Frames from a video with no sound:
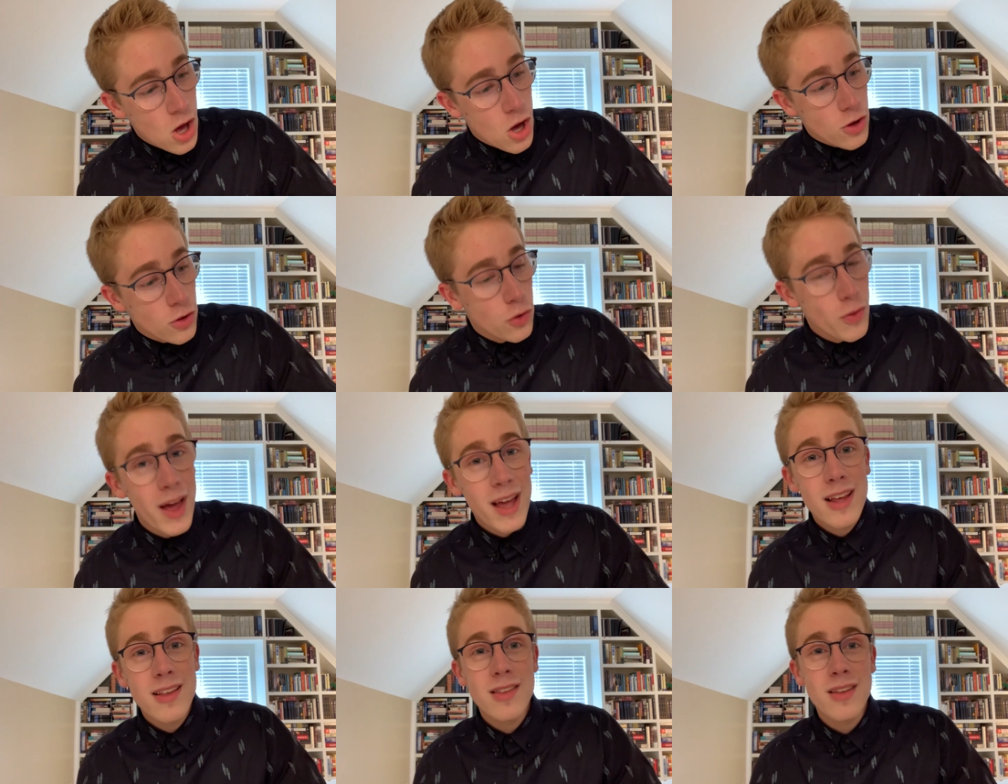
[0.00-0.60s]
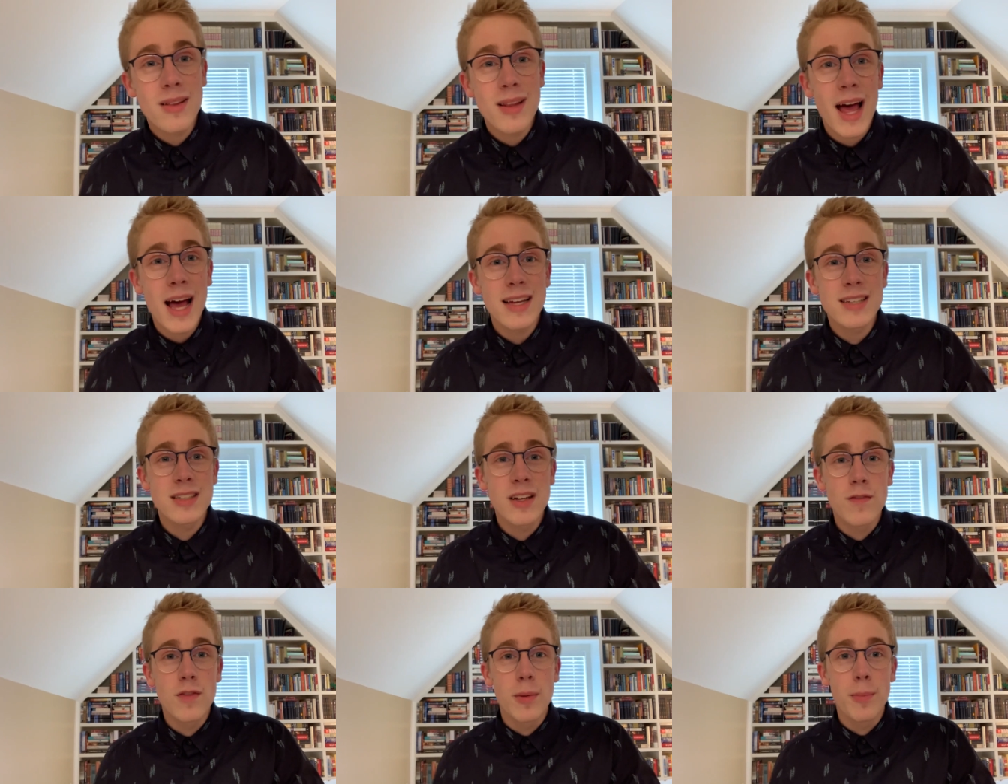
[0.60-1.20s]
So that is the
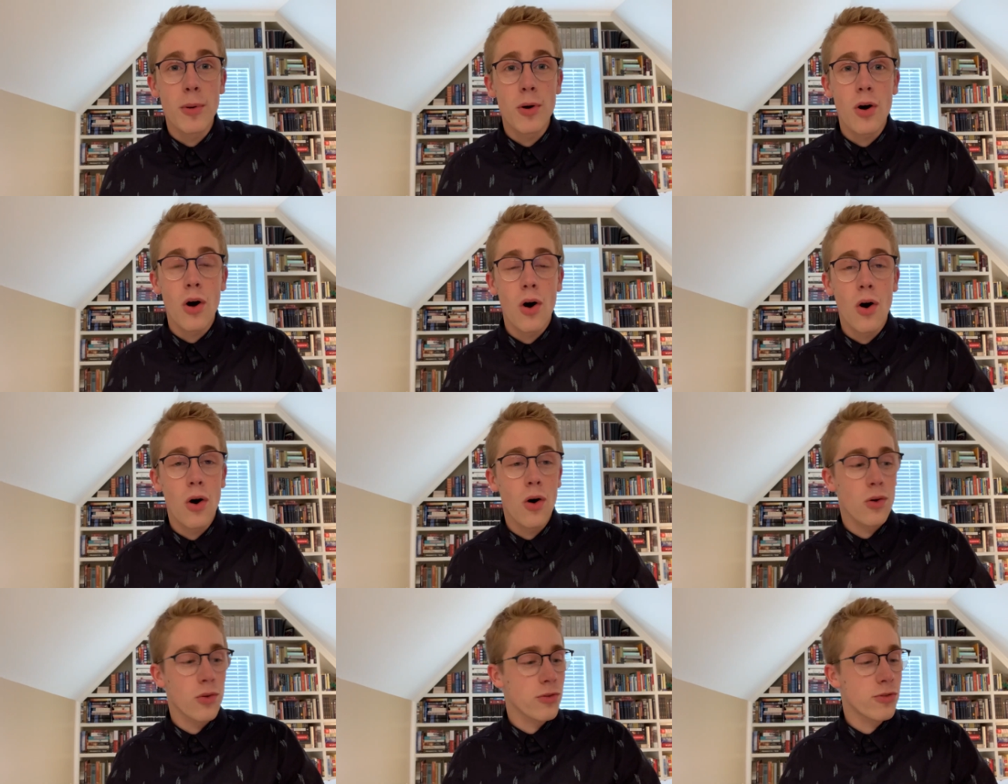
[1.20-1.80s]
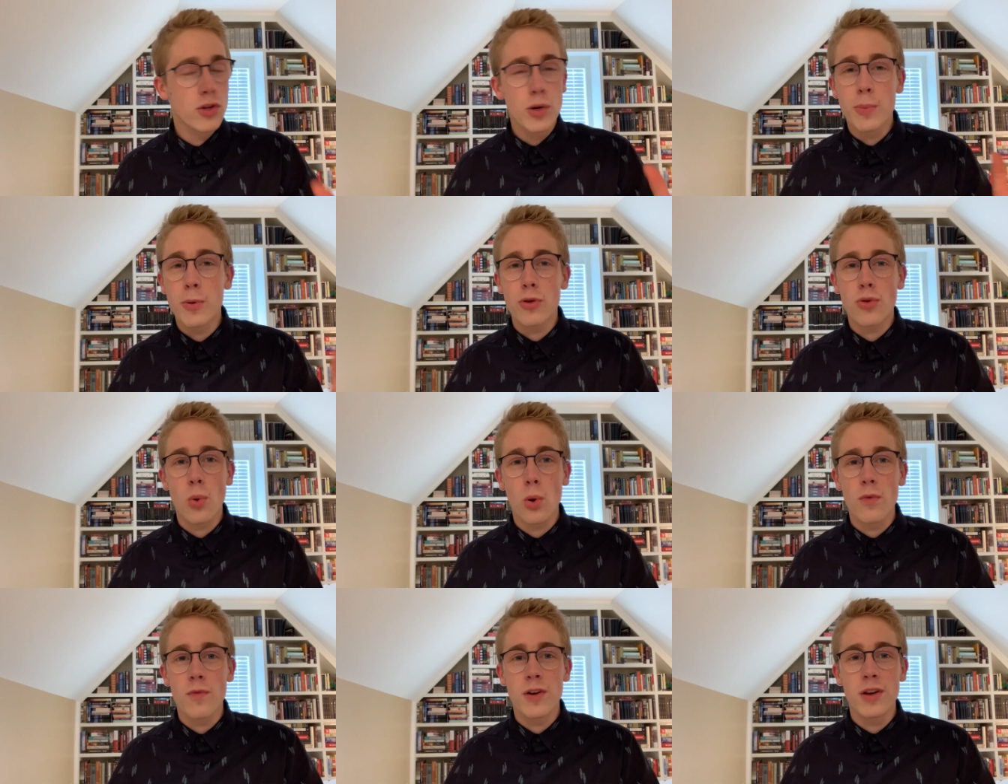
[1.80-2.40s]
last of the book haul. Super
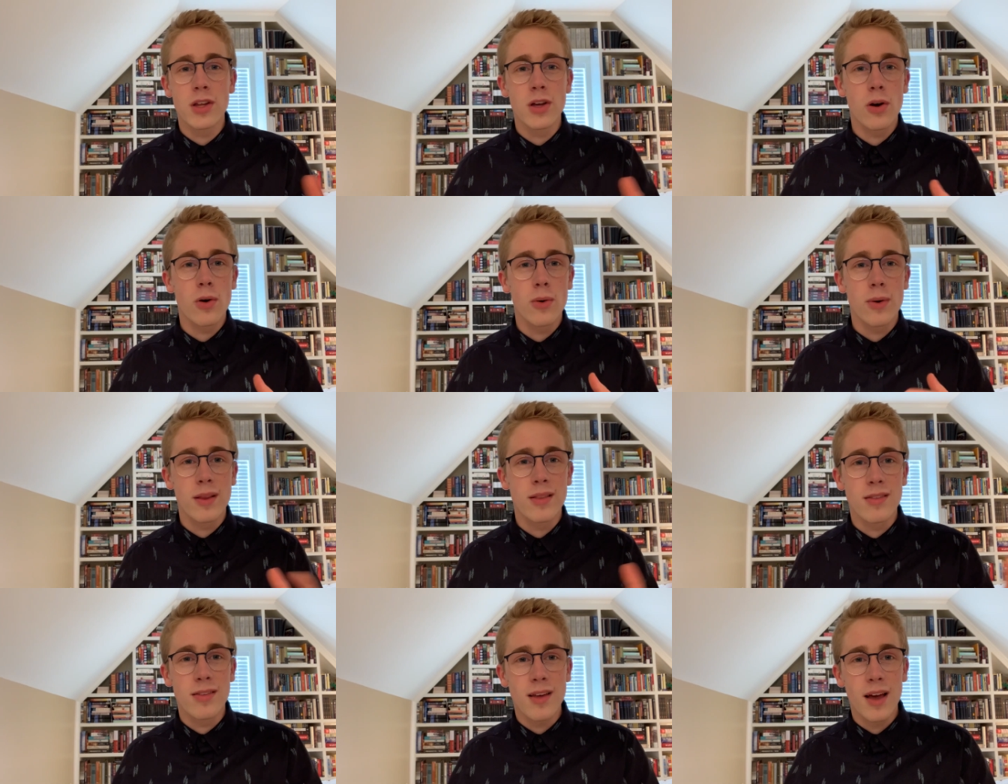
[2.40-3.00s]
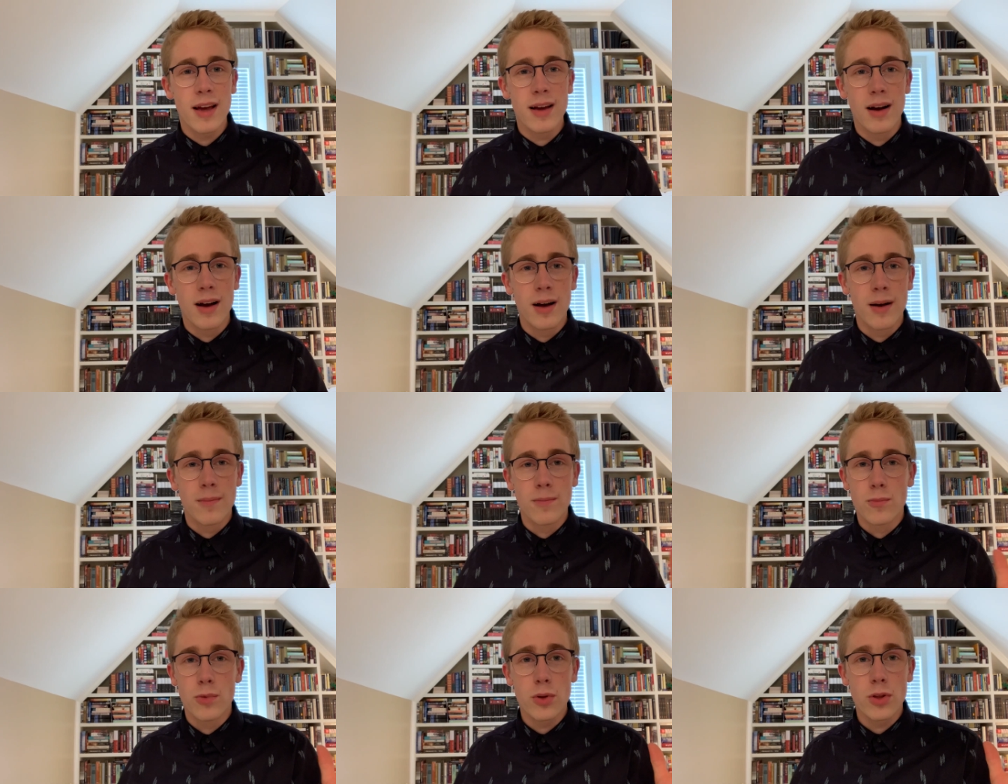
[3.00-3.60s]
short video, concise,
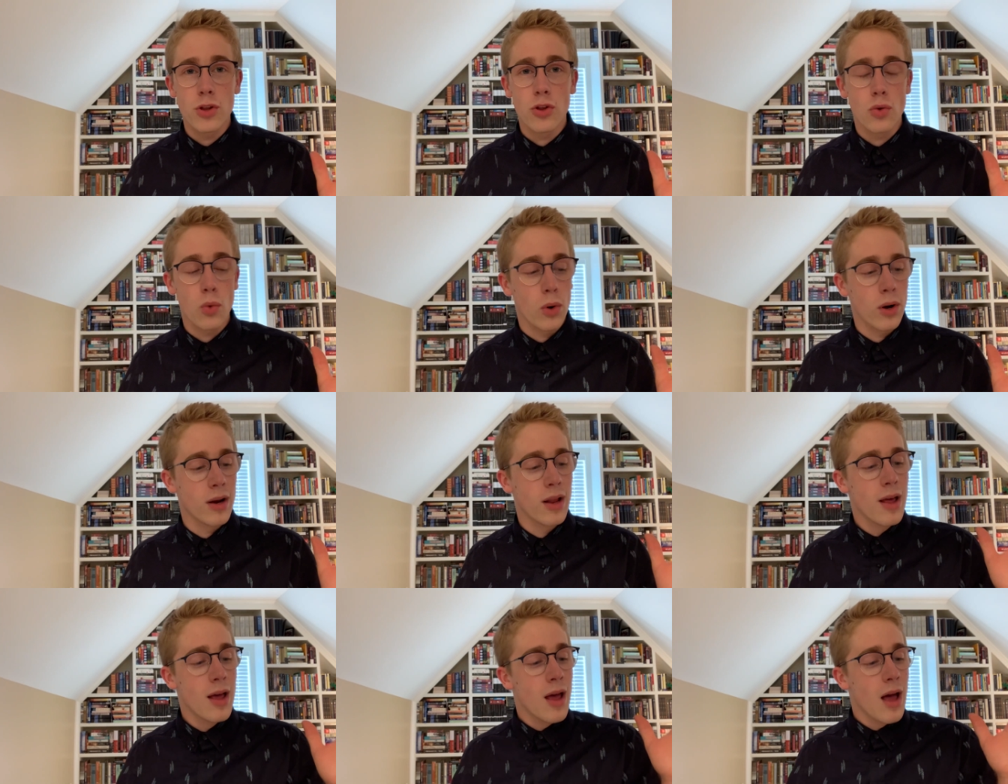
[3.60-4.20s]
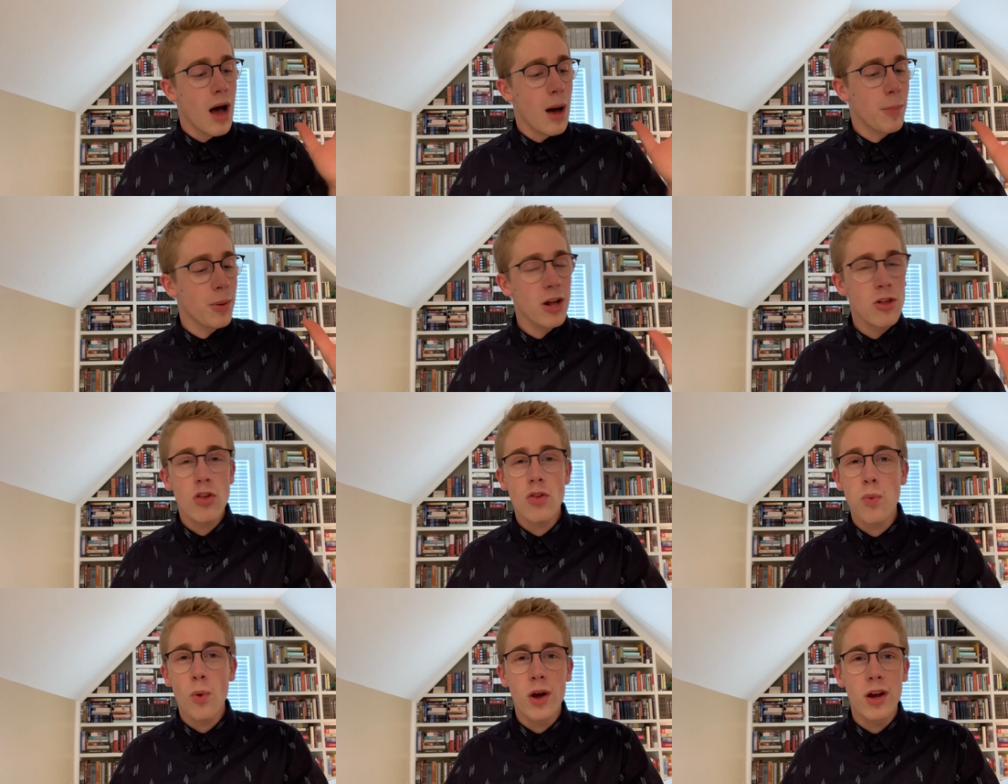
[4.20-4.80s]
um, really short, uh, but I
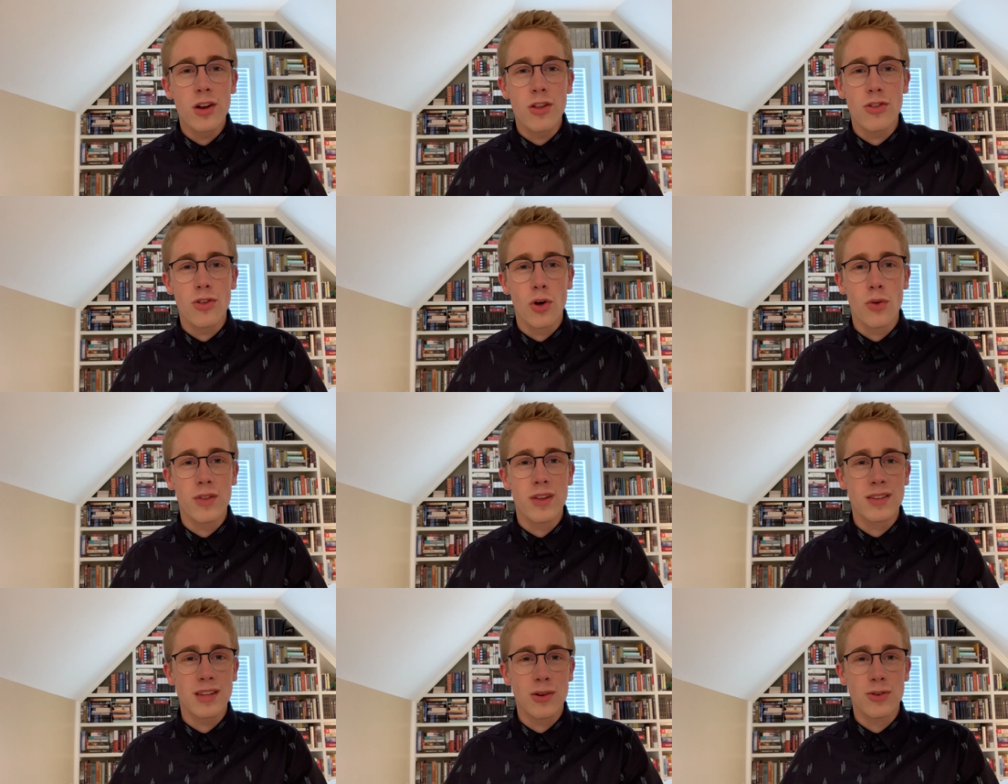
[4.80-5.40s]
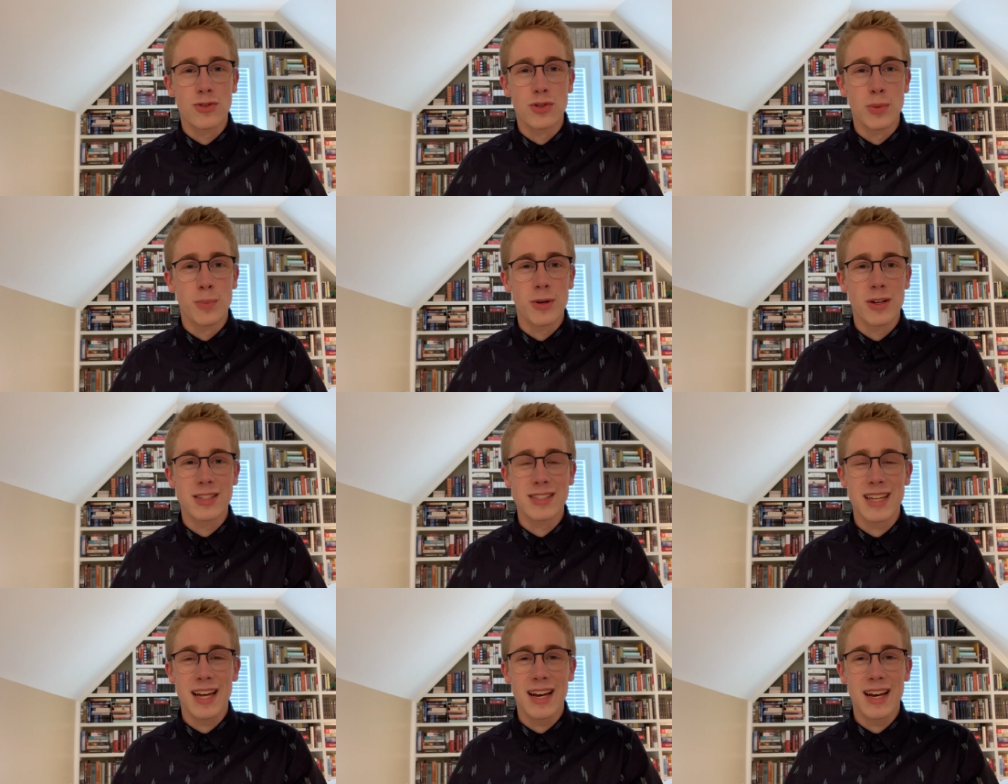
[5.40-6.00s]
just wanted to show these. I was super
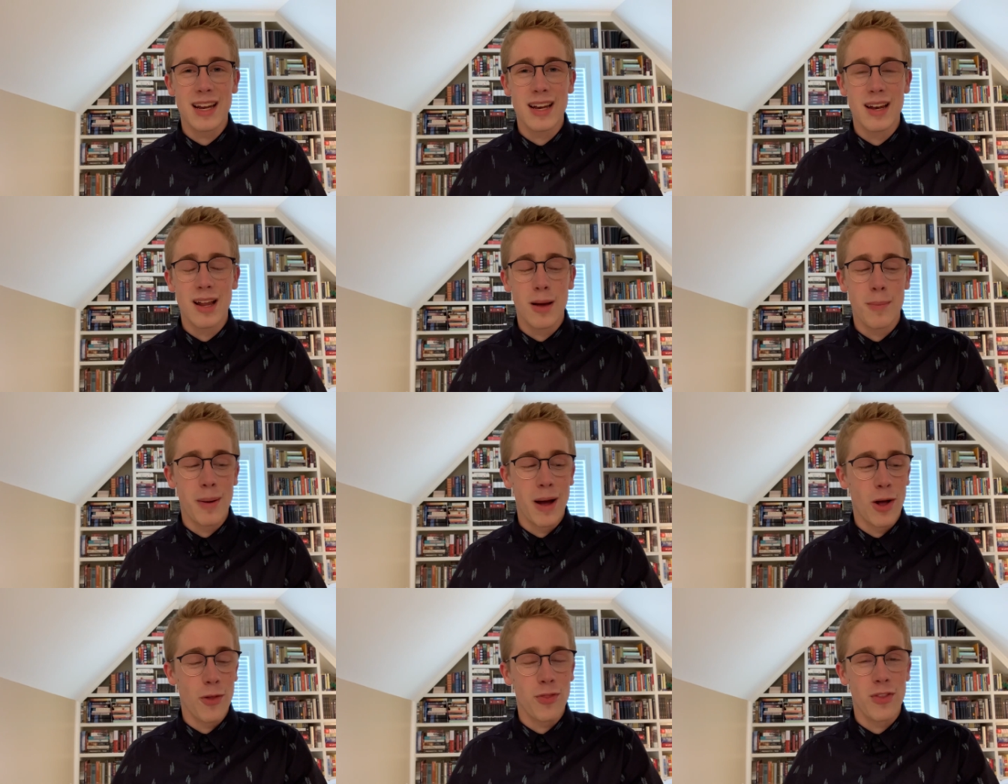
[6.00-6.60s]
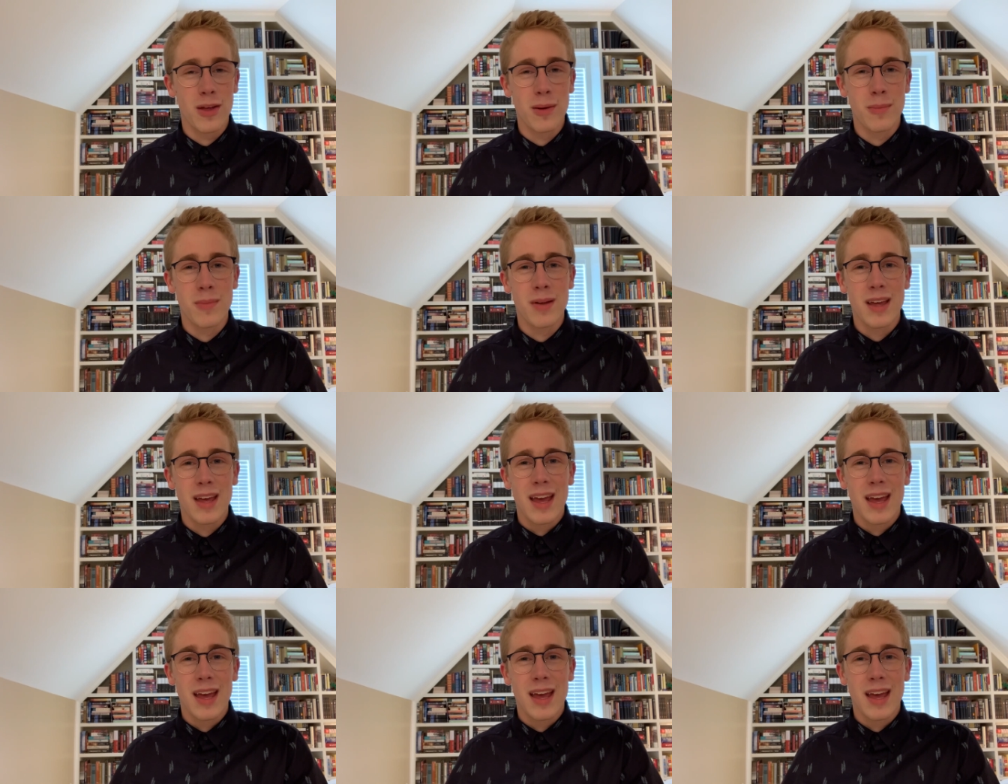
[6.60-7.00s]
excited about them,